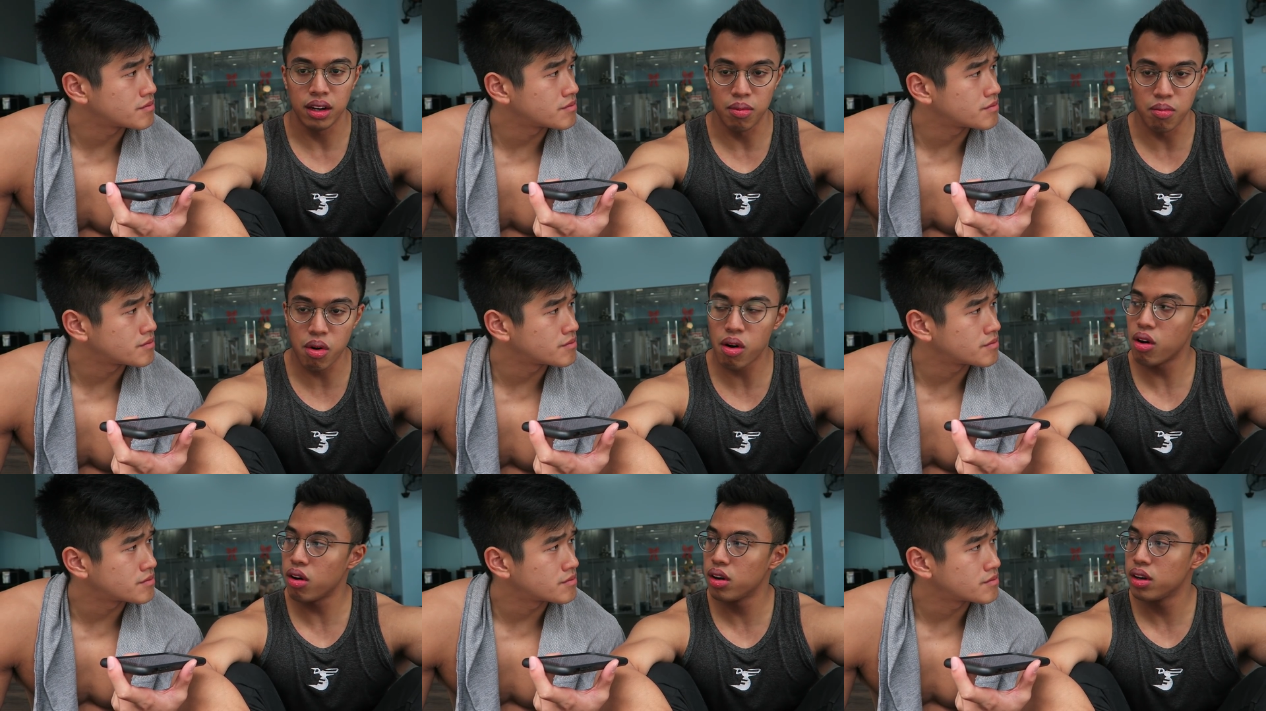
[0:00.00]

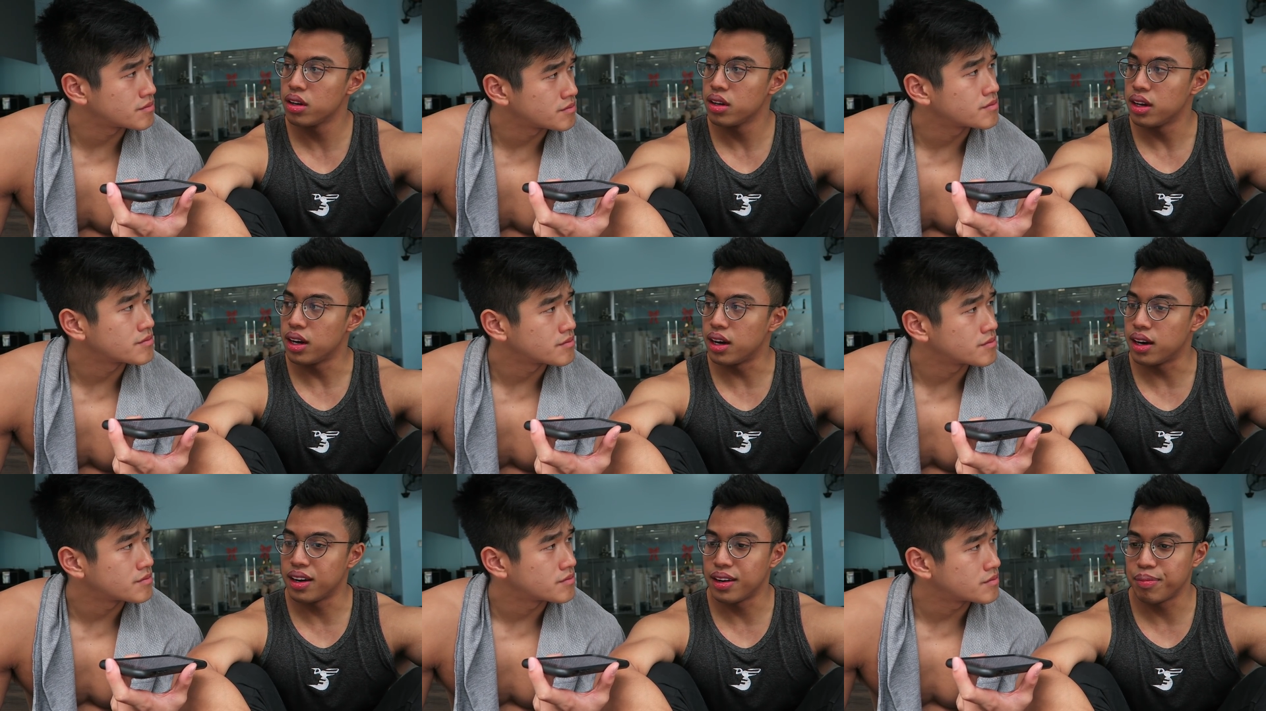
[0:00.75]
Speaker 1: more.
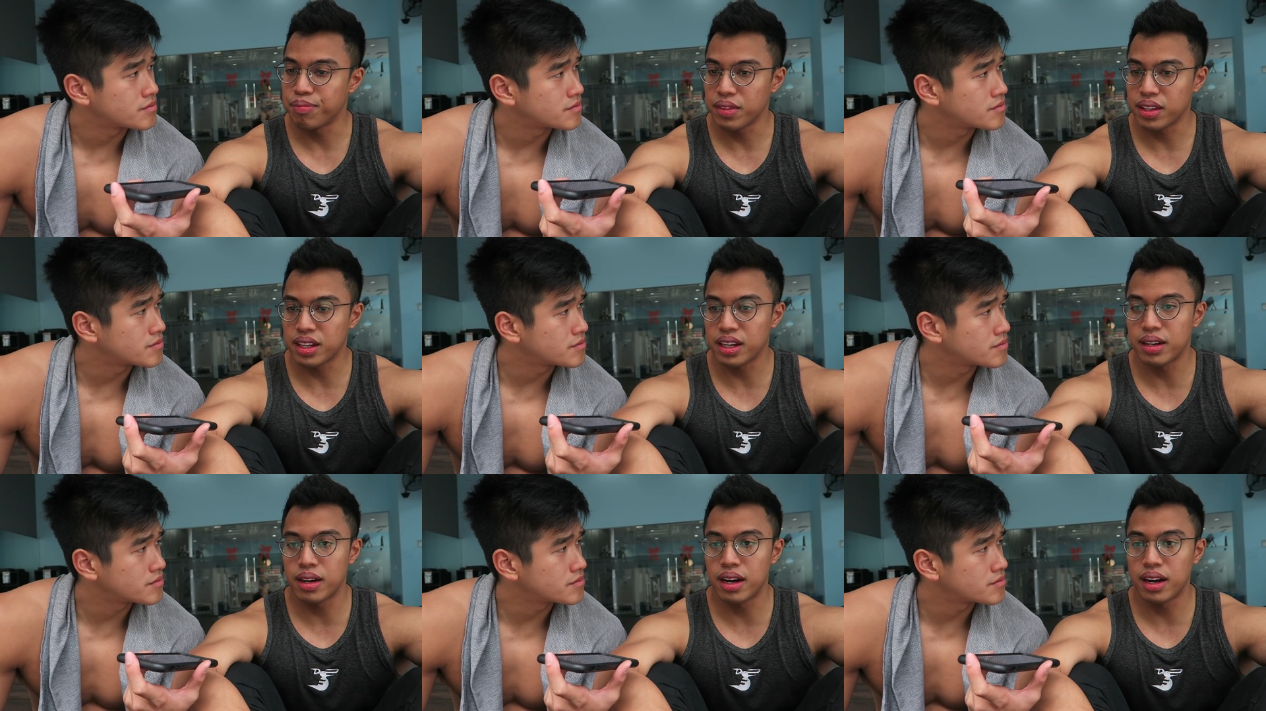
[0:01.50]
Um, I think
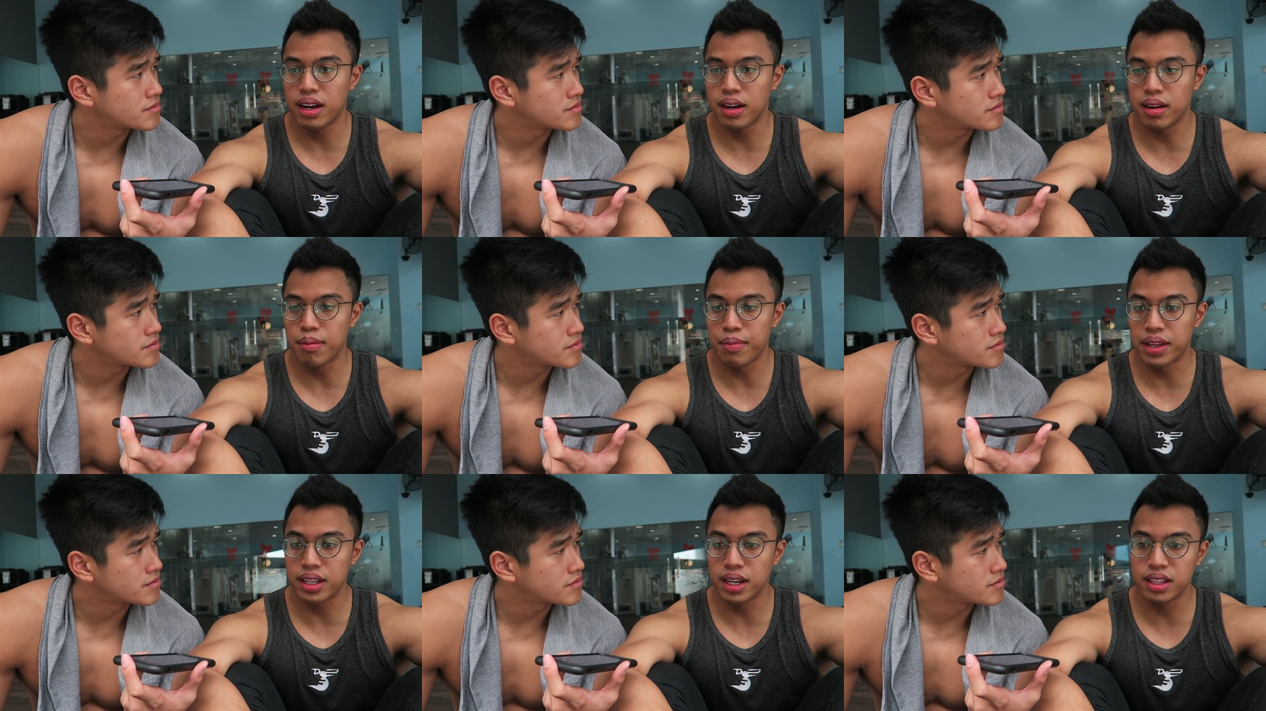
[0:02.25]
the
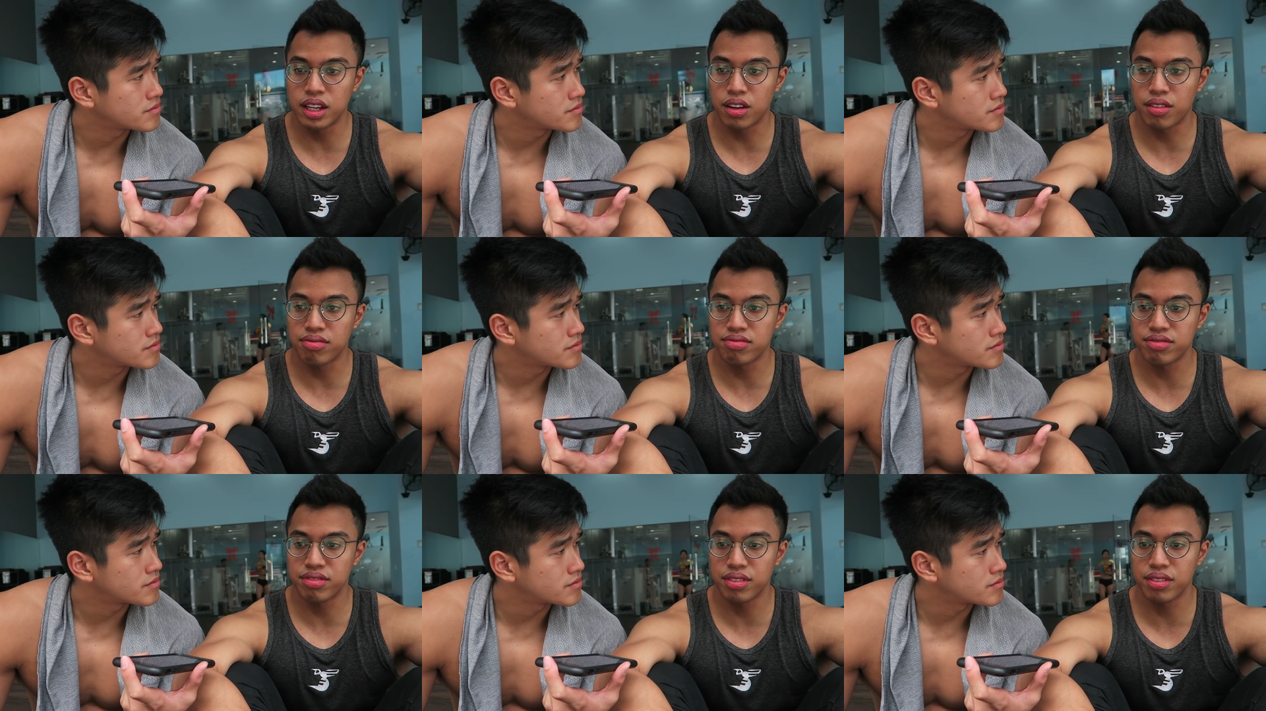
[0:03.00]
mentality of
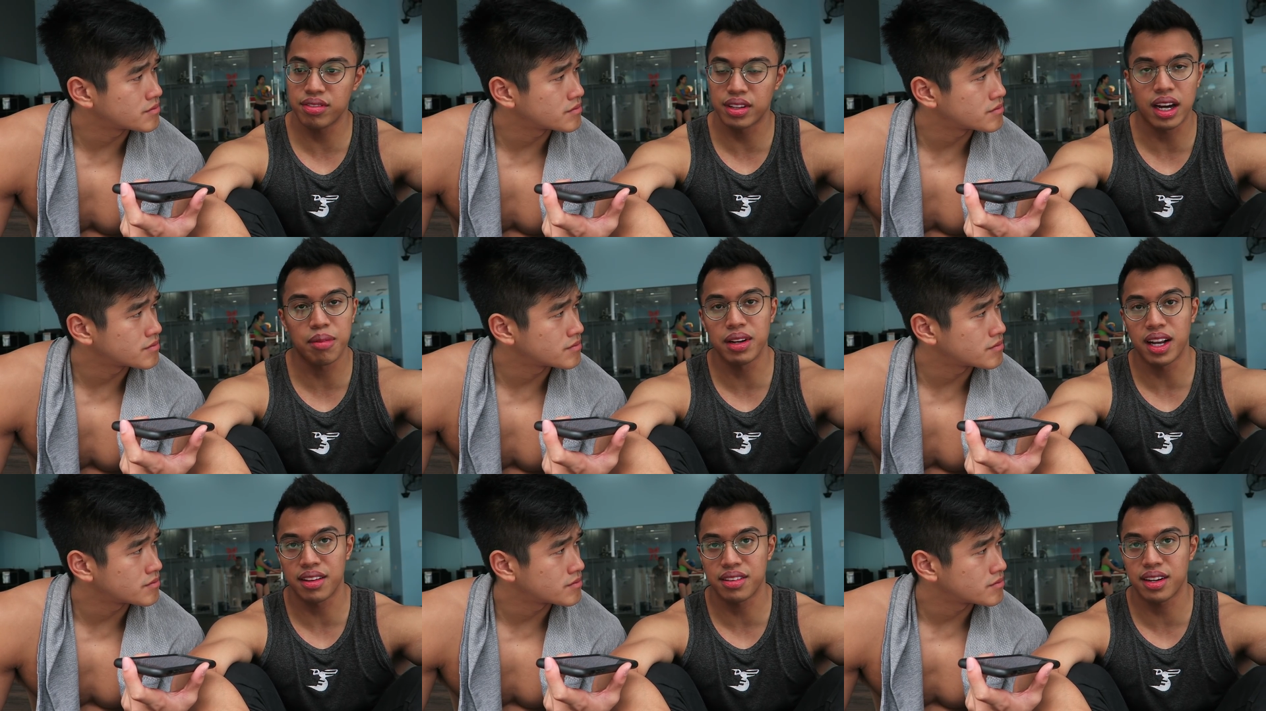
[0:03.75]
stay
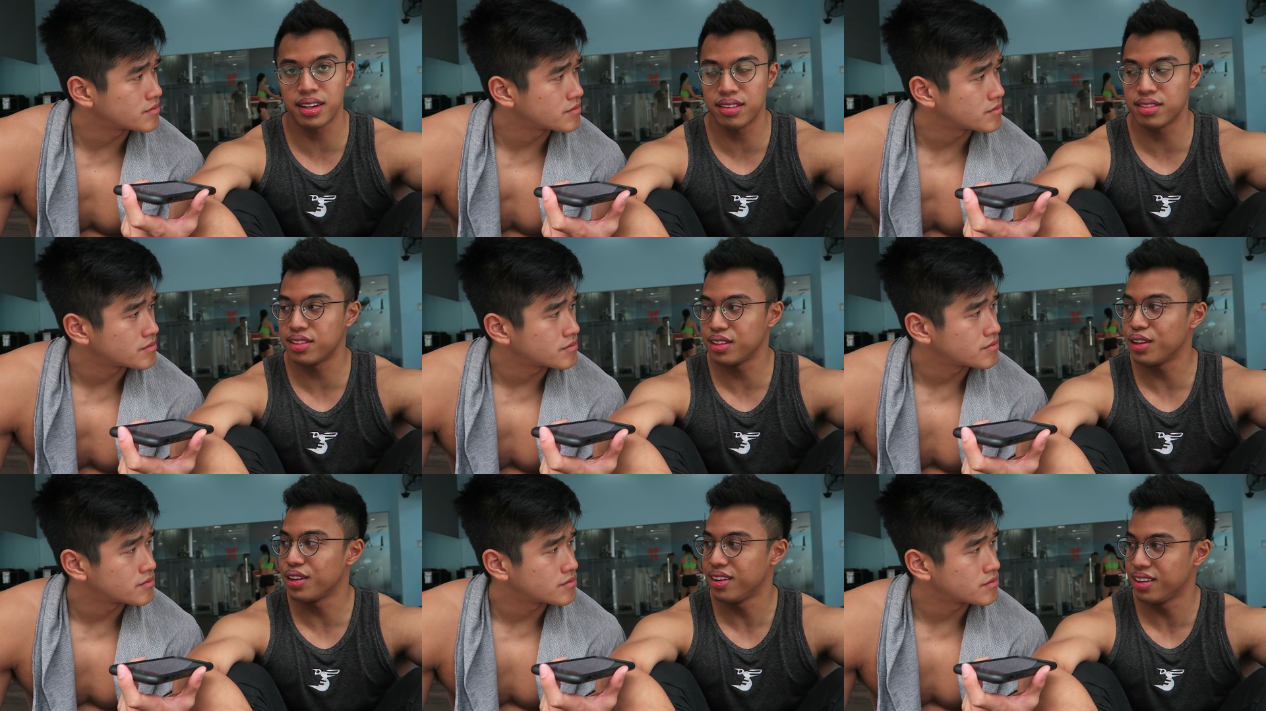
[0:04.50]
humble hustler is
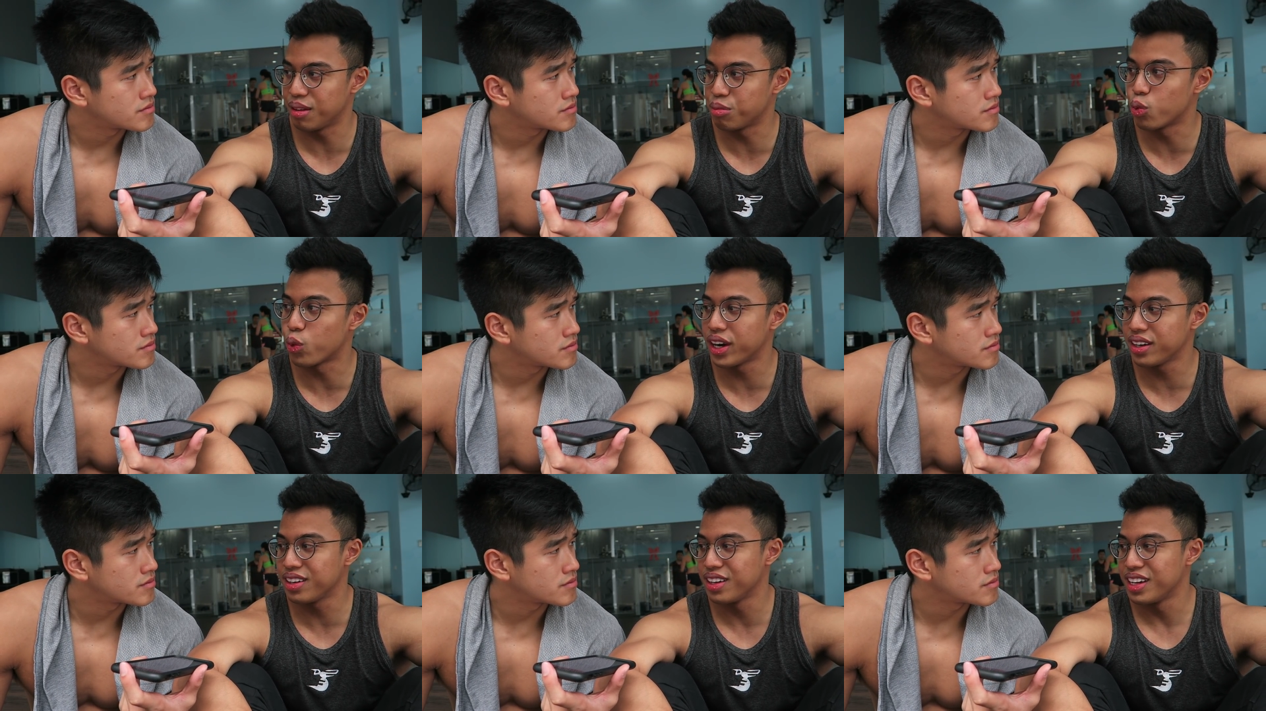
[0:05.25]
number
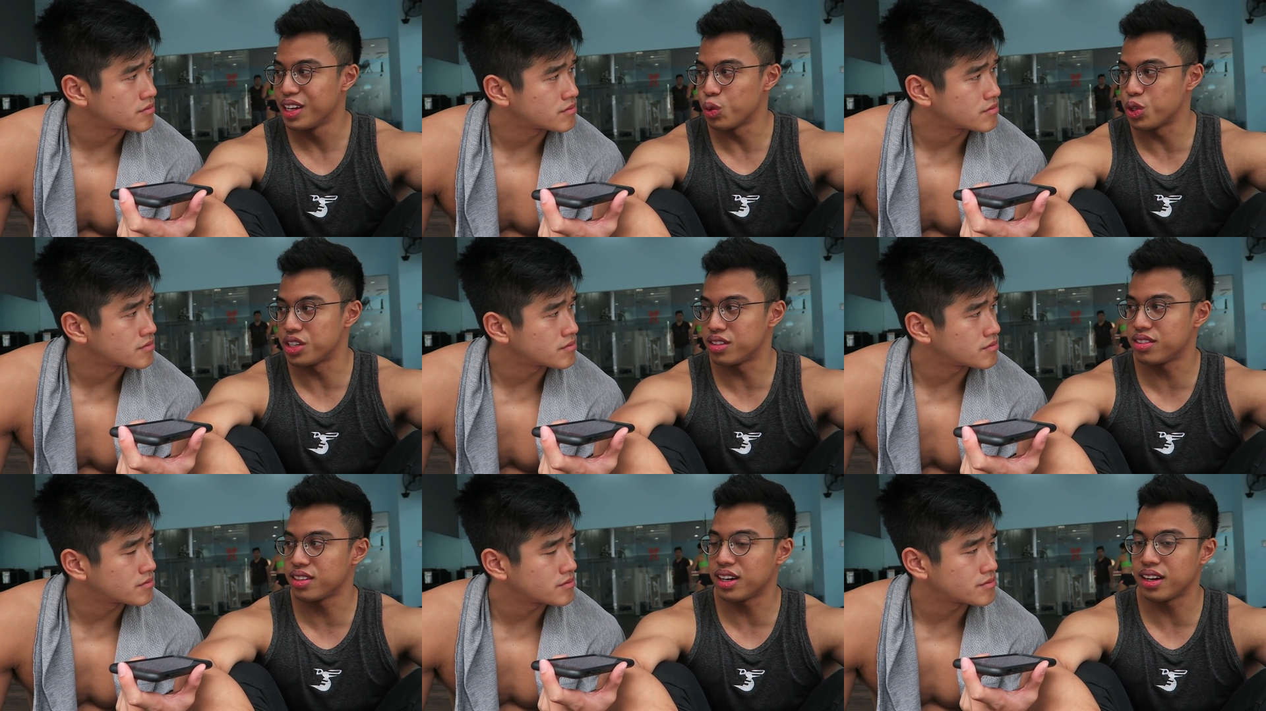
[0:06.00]
one, which
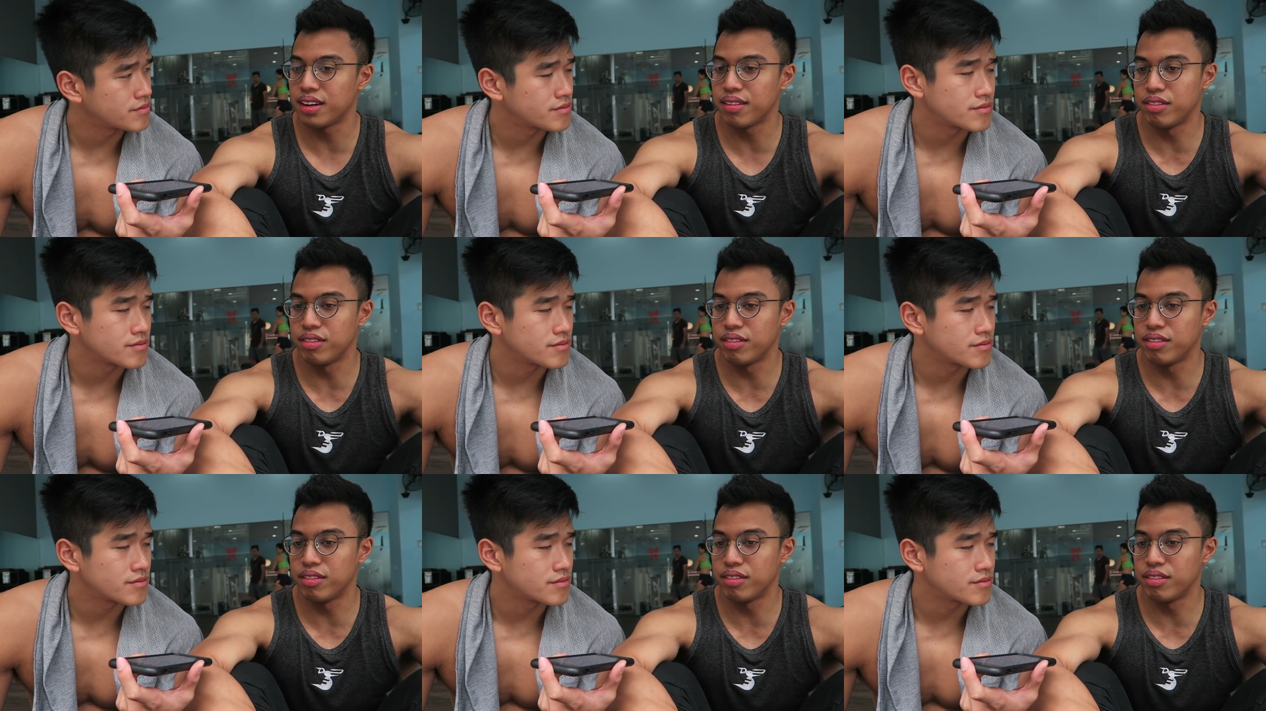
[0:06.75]
is uh,